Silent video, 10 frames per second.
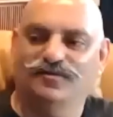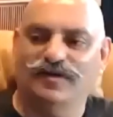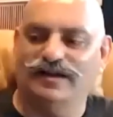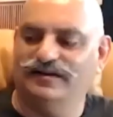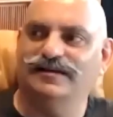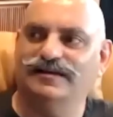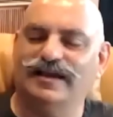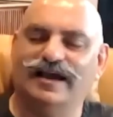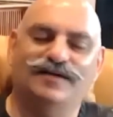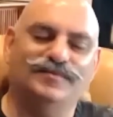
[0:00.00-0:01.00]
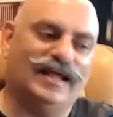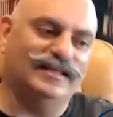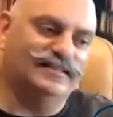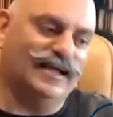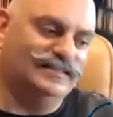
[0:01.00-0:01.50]
Well, yeah, I mean,
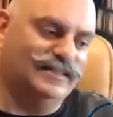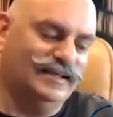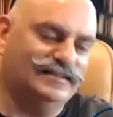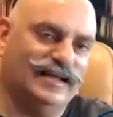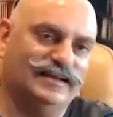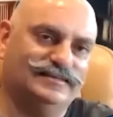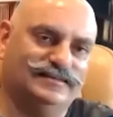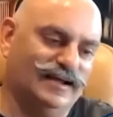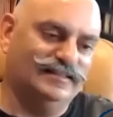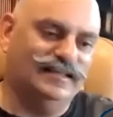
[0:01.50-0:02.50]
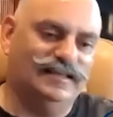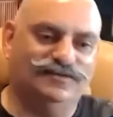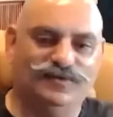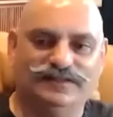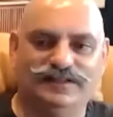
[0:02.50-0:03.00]
I think
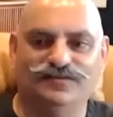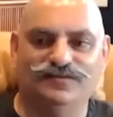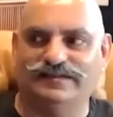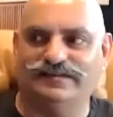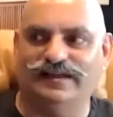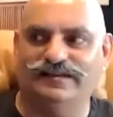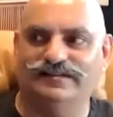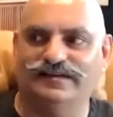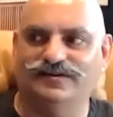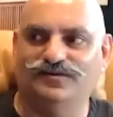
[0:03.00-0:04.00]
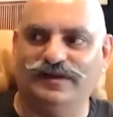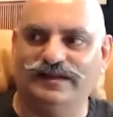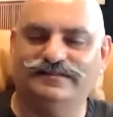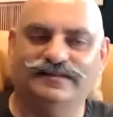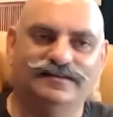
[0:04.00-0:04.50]
with investing, the
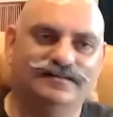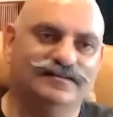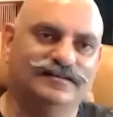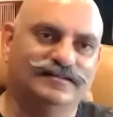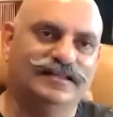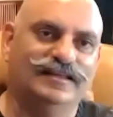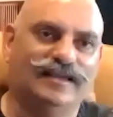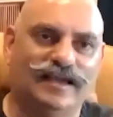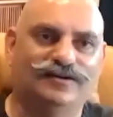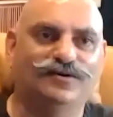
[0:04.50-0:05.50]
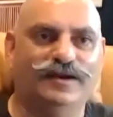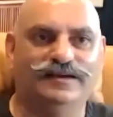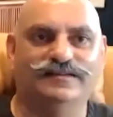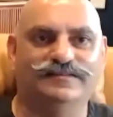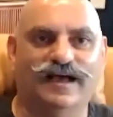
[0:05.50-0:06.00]
reason the error
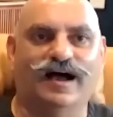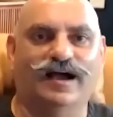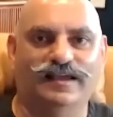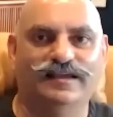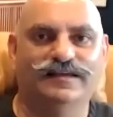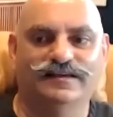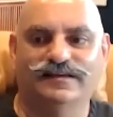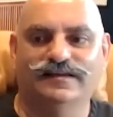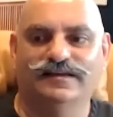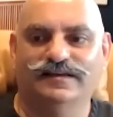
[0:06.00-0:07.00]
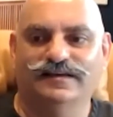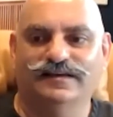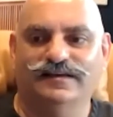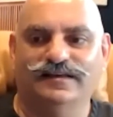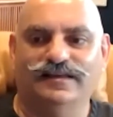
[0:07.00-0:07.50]
rate is high
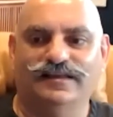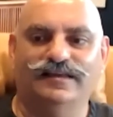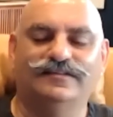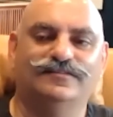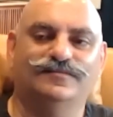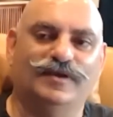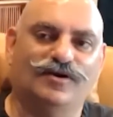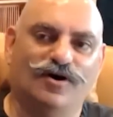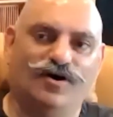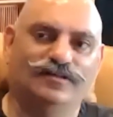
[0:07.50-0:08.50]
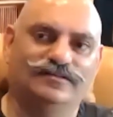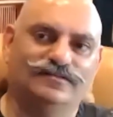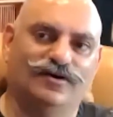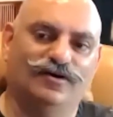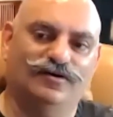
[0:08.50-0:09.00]
is because
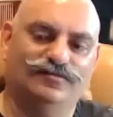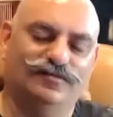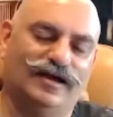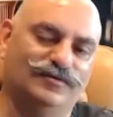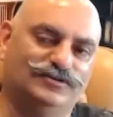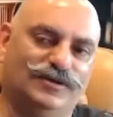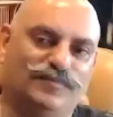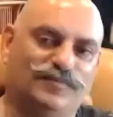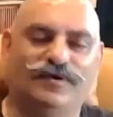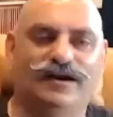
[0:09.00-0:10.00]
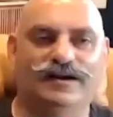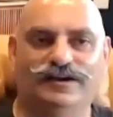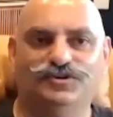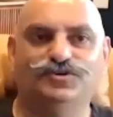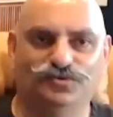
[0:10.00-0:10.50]
of, I would say,
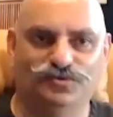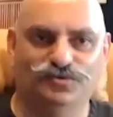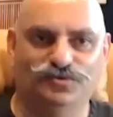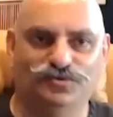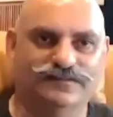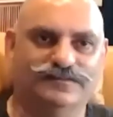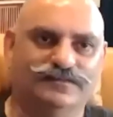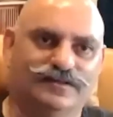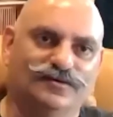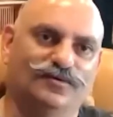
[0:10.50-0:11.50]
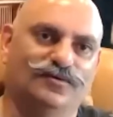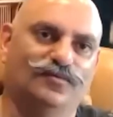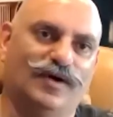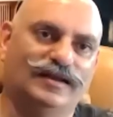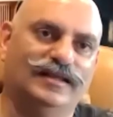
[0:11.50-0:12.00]
primarily two reasons.
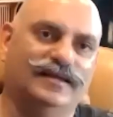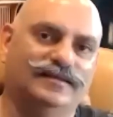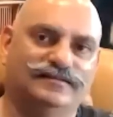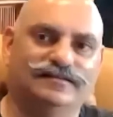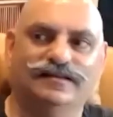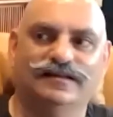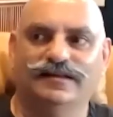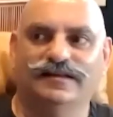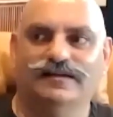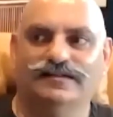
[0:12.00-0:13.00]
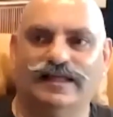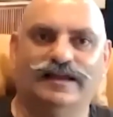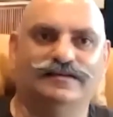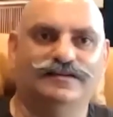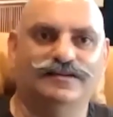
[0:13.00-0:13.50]
One is
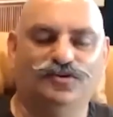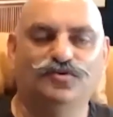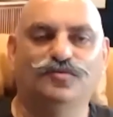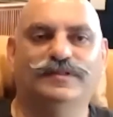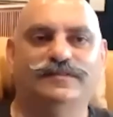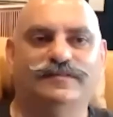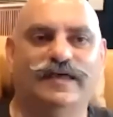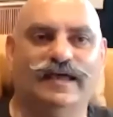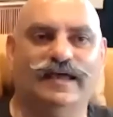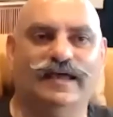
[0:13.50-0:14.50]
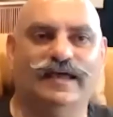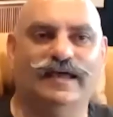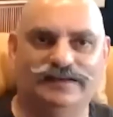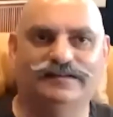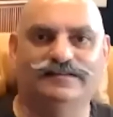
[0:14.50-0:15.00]
that humans have a
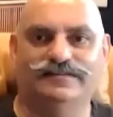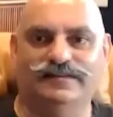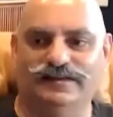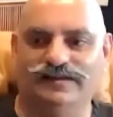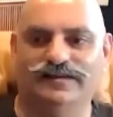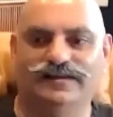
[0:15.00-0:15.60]
tendency